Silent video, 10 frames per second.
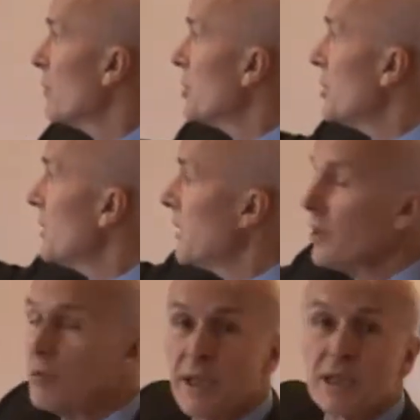Sitting
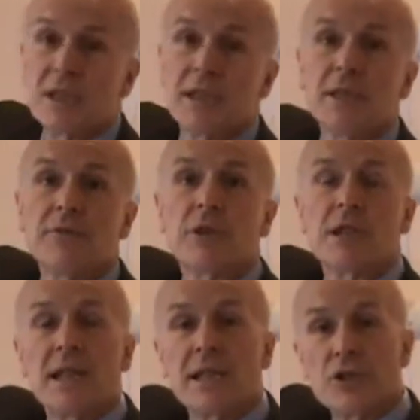in the wings here, you've got
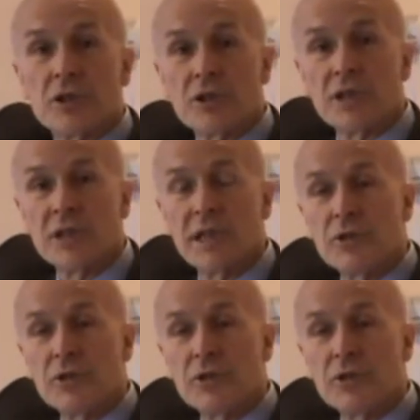an agent.